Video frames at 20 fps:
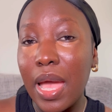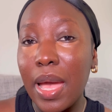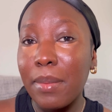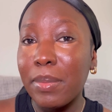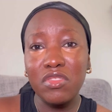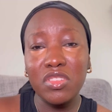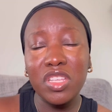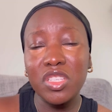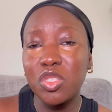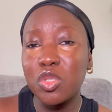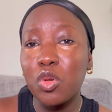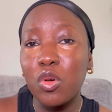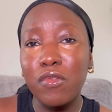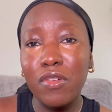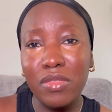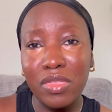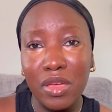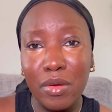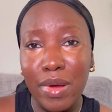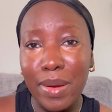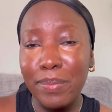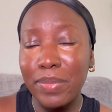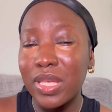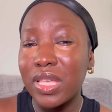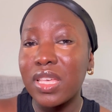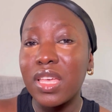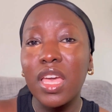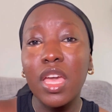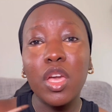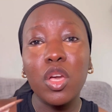If you need to go for
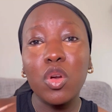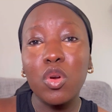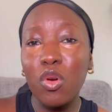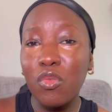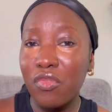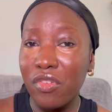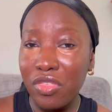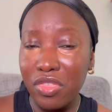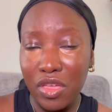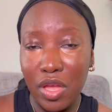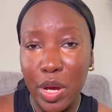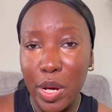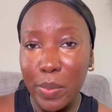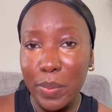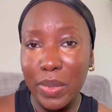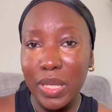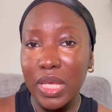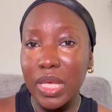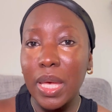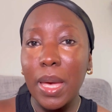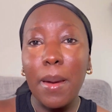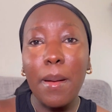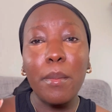therapy, go for therapy,